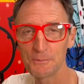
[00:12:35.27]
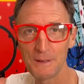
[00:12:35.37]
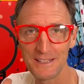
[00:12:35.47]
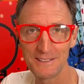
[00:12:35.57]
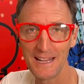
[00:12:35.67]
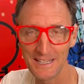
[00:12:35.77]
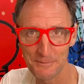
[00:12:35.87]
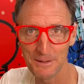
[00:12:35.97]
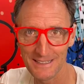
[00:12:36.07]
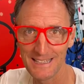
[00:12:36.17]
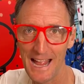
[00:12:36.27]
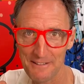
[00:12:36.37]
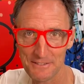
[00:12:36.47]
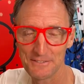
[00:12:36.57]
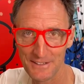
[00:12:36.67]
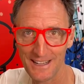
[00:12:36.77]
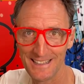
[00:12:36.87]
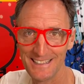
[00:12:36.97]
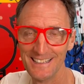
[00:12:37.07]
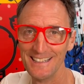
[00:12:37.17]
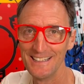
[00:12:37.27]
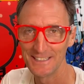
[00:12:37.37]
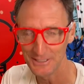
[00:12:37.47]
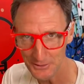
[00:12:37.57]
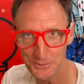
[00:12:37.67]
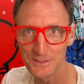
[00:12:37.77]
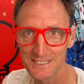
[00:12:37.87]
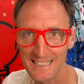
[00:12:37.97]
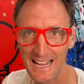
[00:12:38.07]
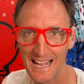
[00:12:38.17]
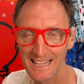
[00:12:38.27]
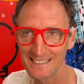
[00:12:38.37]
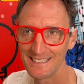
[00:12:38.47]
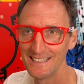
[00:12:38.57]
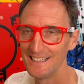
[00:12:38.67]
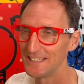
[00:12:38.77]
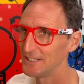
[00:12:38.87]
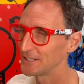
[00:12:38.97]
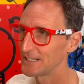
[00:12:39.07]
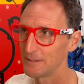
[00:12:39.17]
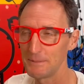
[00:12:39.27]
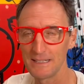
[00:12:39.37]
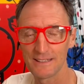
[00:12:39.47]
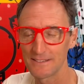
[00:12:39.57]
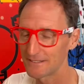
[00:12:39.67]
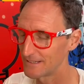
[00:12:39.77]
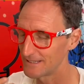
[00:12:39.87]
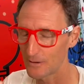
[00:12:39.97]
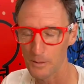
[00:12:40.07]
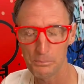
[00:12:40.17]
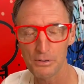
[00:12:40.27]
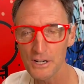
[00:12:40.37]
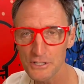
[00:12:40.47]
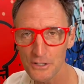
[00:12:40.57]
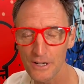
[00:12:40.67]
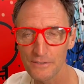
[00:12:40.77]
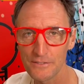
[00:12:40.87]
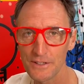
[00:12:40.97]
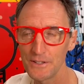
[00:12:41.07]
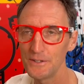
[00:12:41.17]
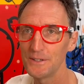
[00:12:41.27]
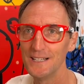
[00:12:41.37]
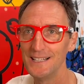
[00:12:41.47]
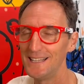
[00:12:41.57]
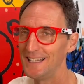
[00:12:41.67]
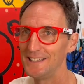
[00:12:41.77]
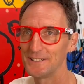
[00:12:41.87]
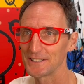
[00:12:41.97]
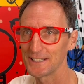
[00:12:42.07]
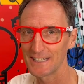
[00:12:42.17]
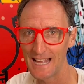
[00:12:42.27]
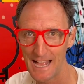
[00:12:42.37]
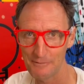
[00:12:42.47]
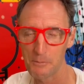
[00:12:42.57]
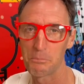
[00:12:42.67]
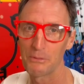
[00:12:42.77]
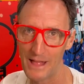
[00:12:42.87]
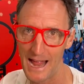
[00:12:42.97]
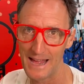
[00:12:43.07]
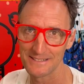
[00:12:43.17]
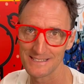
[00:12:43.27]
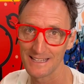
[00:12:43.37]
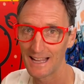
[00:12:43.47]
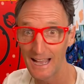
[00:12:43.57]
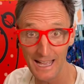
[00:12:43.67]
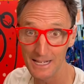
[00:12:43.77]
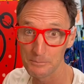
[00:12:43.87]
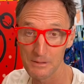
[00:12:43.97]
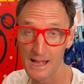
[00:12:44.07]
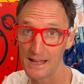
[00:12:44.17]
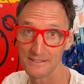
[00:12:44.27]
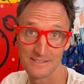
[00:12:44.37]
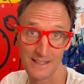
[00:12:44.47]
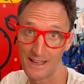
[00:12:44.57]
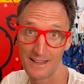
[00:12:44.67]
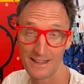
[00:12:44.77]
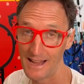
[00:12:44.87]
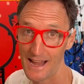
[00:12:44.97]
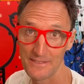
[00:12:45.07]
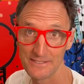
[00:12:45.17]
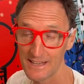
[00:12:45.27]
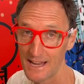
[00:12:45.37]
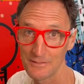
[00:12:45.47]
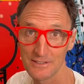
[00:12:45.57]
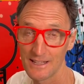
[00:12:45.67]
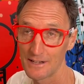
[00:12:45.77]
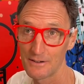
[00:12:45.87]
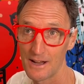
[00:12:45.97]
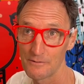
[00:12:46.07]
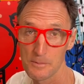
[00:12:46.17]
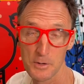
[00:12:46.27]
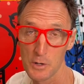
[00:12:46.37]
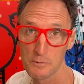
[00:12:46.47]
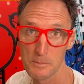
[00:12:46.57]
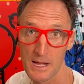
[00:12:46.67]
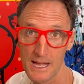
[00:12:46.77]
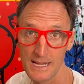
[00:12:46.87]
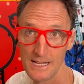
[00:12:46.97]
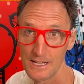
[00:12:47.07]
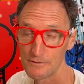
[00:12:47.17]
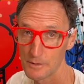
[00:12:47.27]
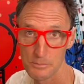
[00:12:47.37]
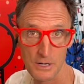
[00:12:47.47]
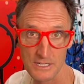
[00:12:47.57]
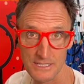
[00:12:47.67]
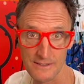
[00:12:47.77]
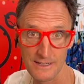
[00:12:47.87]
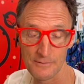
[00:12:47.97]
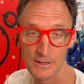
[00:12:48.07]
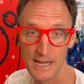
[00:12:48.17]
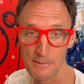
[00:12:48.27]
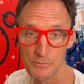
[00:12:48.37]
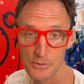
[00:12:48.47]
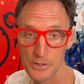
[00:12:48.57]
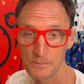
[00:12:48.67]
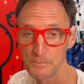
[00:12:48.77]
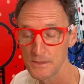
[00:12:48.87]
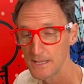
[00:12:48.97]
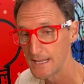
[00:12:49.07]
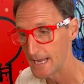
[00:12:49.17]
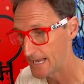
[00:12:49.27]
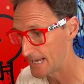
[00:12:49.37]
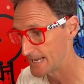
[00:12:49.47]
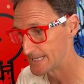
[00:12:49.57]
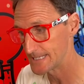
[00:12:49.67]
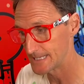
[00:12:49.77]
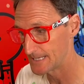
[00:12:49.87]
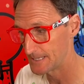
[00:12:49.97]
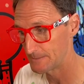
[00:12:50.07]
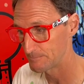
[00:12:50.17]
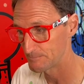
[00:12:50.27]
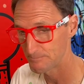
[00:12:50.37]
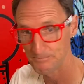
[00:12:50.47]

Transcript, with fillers: spend any money having fun. Use what you got. You're gonna be, it's gonna take all the pressure off of you and you're gonna have a blast. I had a blast. I, I had this canvas laying around from an overbuy for a project that never came through. And um,